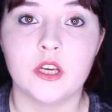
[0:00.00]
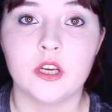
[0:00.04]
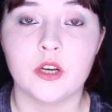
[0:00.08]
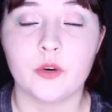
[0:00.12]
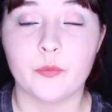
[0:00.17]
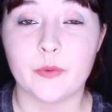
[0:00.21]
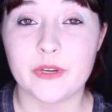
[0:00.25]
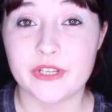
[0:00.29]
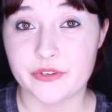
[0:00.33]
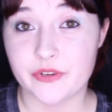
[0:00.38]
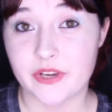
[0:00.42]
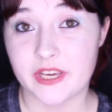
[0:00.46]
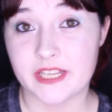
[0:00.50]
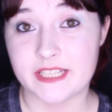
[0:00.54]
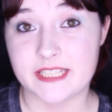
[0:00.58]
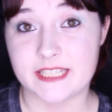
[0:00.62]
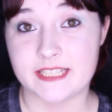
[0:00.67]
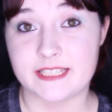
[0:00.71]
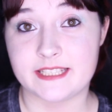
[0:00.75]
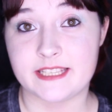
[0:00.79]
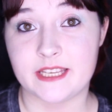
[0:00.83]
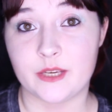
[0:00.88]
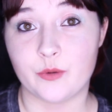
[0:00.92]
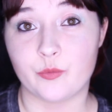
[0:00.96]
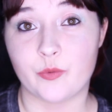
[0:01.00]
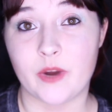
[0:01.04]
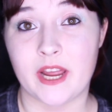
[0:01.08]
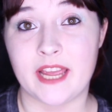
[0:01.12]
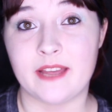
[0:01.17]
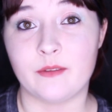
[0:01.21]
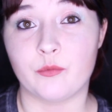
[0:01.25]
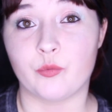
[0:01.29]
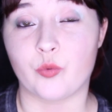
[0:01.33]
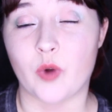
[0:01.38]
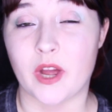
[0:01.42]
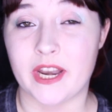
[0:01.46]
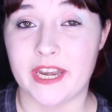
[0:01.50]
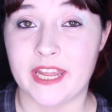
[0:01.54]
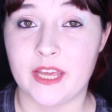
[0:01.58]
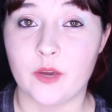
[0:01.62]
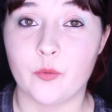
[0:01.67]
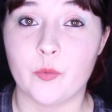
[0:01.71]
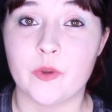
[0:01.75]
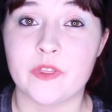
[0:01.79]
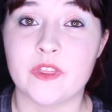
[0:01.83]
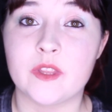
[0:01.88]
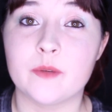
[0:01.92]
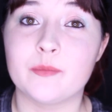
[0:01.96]
We do get to see Rey
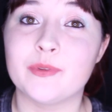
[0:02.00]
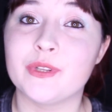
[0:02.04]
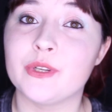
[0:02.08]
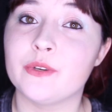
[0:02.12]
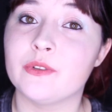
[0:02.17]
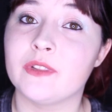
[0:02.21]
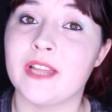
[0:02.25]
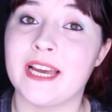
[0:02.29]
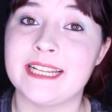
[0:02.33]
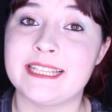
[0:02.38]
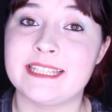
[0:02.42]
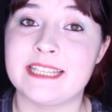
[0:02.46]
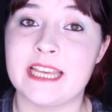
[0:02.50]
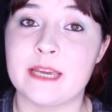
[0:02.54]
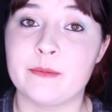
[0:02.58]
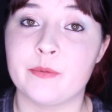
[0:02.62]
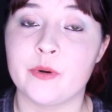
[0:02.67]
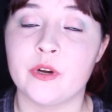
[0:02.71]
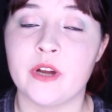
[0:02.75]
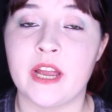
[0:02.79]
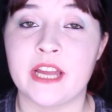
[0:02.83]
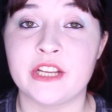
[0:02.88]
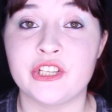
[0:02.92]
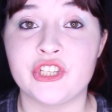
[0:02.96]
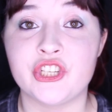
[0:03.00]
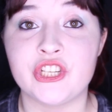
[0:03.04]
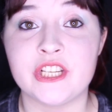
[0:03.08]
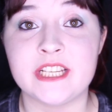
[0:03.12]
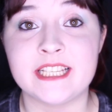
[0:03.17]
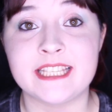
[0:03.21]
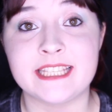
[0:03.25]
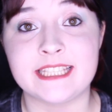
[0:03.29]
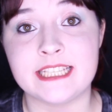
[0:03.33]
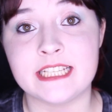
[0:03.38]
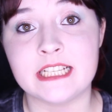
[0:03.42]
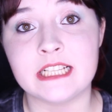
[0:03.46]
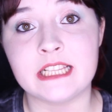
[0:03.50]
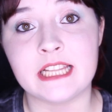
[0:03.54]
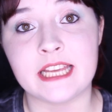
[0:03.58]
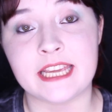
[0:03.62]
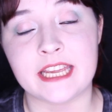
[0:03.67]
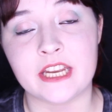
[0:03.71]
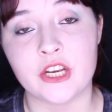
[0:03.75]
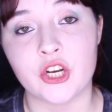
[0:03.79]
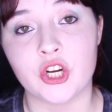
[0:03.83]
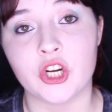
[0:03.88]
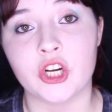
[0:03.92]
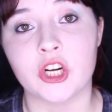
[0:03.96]
running with the blue lightsaber, and she's still
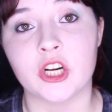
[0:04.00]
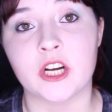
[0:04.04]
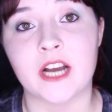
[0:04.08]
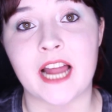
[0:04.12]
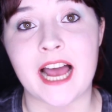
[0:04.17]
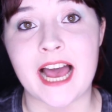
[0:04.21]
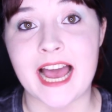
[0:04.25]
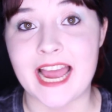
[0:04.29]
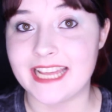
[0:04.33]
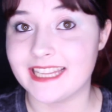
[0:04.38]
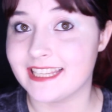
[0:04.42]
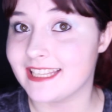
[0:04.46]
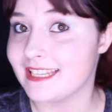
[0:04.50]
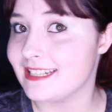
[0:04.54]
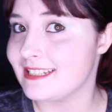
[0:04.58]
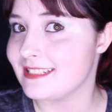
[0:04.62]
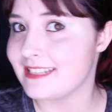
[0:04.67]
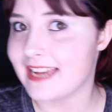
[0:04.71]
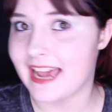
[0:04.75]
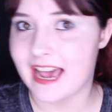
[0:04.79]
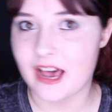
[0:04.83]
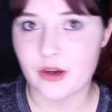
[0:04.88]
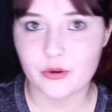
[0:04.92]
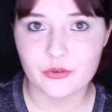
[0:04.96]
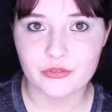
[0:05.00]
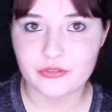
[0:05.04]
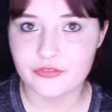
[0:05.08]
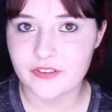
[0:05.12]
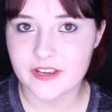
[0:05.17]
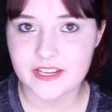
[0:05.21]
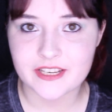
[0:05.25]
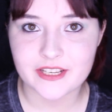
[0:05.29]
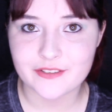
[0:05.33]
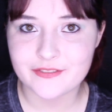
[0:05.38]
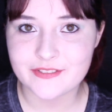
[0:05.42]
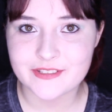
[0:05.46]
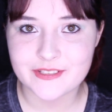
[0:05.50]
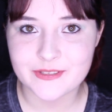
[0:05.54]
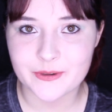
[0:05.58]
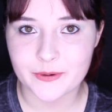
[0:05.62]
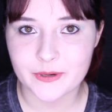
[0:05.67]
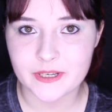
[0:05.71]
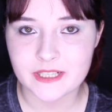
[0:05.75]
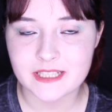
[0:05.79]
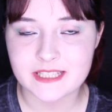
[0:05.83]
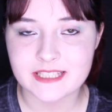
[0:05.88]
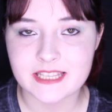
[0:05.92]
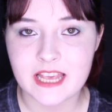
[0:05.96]
in her island outfit of
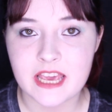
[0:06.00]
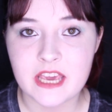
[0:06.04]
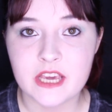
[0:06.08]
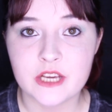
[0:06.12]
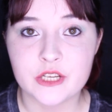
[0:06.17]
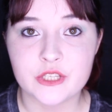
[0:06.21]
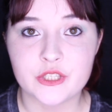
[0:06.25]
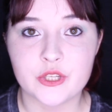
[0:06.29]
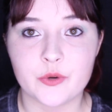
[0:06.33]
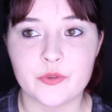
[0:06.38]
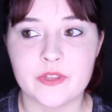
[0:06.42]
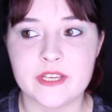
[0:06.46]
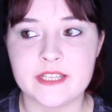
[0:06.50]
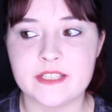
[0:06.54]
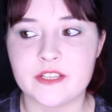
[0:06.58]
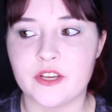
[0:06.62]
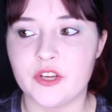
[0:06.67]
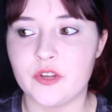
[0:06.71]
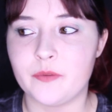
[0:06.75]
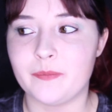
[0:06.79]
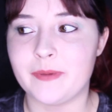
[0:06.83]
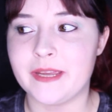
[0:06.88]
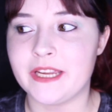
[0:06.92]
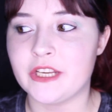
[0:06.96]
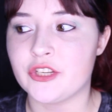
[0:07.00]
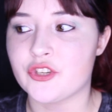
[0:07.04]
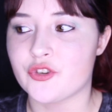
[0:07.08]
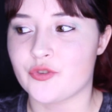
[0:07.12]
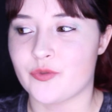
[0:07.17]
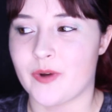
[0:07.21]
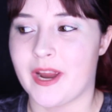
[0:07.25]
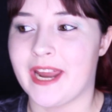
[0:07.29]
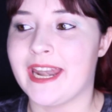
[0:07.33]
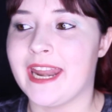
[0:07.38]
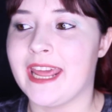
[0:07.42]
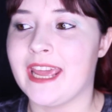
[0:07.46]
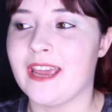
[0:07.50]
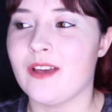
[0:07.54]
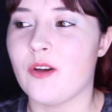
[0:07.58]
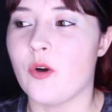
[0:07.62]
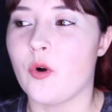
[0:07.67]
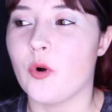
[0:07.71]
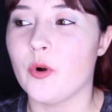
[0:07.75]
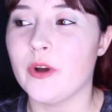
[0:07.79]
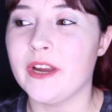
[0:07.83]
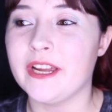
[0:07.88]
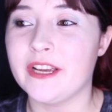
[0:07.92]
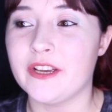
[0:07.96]
sorts, so this could be training,
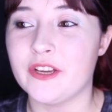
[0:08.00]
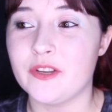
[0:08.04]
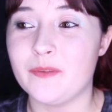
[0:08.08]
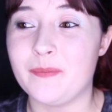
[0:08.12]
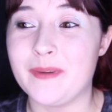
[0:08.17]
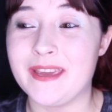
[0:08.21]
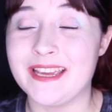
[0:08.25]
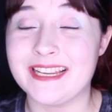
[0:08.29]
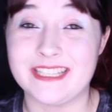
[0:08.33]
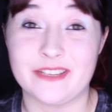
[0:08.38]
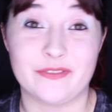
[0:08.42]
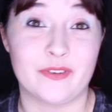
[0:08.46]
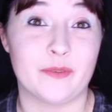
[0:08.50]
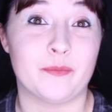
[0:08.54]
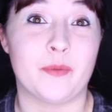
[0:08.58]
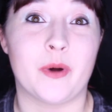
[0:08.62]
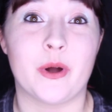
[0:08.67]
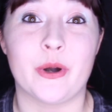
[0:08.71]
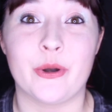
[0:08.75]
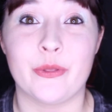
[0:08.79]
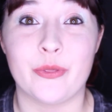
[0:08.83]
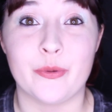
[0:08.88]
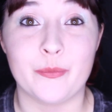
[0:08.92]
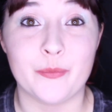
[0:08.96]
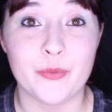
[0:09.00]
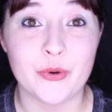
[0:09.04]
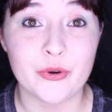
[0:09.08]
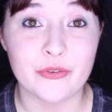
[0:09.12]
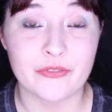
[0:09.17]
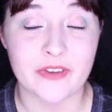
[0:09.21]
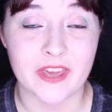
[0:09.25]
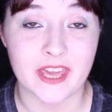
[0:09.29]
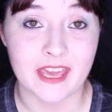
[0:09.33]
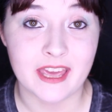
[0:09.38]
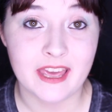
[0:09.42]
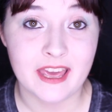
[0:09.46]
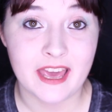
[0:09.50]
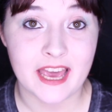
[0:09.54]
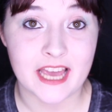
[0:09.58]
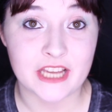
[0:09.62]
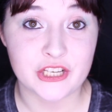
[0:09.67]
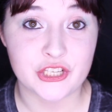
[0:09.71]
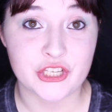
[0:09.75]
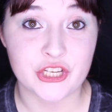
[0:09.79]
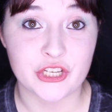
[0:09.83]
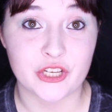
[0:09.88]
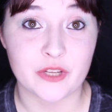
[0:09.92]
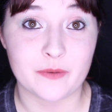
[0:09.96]
or it could be a different part of the movie,
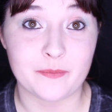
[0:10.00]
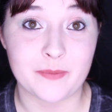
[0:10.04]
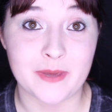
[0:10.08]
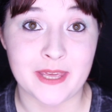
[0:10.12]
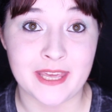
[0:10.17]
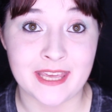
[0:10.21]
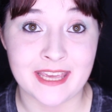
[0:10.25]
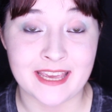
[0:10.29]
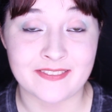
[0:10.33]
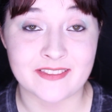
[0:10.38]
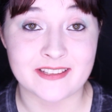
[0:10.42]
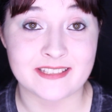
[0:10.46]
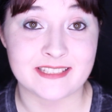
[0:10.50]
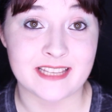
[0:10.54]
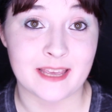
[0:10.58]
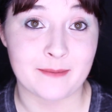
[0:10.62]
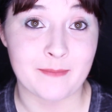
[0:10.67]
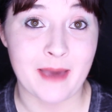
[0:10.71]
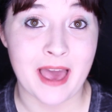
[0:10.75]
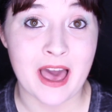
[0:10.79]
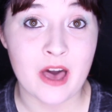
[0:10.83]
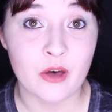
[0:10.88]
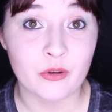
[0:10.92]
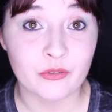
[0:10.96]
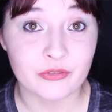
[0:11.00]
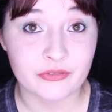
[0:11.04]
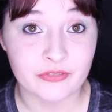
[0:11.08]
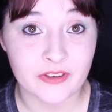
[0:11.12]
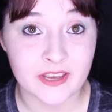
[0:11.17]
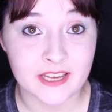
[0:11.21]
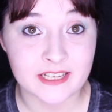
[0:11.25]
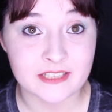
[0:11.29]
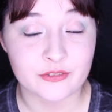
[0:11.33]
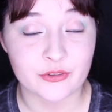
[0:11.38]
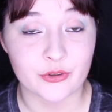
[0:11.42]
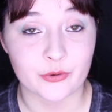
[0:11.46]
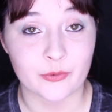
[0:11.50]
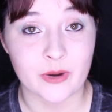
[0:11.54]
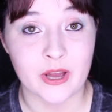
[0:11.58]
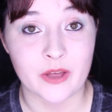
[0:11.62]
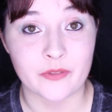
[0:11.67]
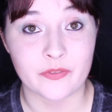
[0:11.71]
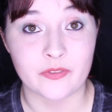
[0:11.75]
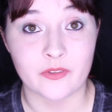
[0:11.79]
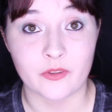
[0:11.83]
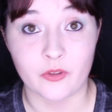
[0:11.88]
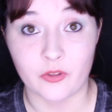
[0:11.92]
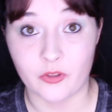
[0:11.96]
and she could be in the same outfit
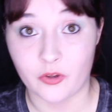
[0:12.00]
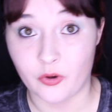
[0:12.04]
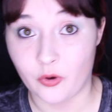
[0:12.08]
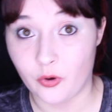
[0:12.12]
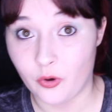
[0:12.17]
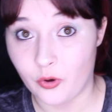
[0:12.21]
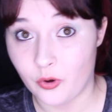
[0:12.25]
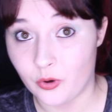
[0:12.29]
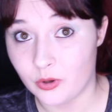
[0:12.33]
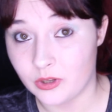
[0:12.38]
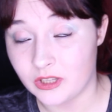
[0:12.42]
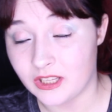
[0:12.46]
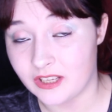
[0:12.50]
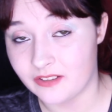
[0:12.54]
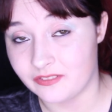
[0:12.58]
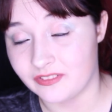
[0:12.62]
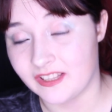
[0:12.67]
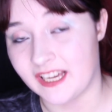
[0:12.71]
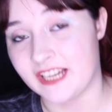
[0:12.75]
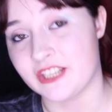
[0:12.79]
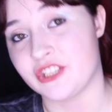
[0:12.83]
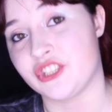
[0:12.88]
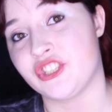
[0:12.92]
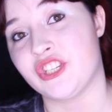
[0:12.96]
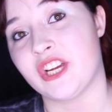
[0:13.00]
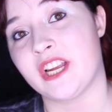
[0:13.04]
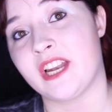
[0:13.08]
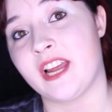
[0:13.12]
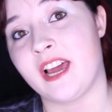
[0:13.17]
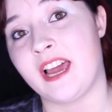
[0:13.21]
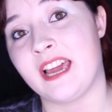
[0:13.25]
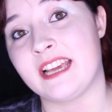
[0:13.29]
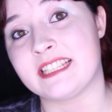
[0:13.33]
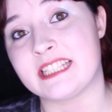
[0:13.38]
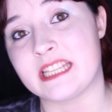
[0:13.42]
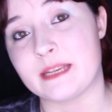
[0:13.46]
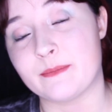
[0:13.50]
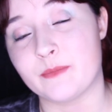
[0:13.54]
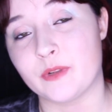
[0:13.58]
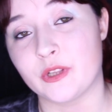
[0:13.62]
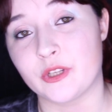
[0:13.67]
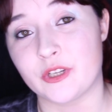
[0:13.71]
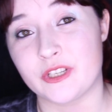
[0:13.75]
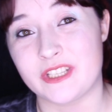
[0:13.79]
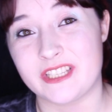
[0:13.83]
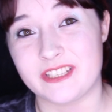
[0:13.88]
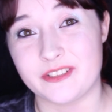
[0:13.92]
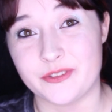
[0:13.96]
throughout a whole of Last Jedi,
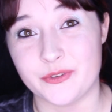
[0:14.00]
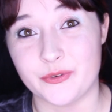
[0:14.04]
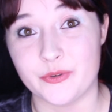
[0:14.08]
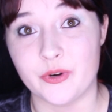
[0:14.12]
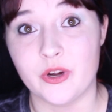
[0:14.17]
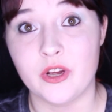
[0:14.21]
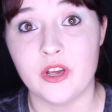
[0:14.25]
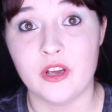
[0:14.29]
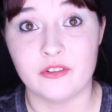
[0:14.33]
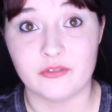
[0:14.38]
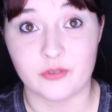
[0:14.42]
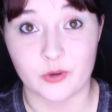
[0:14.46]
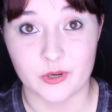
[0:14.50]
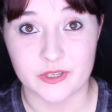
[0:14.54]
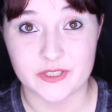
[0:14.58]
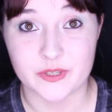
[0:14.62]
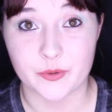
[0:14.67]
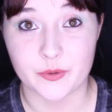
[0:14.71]
similar to Force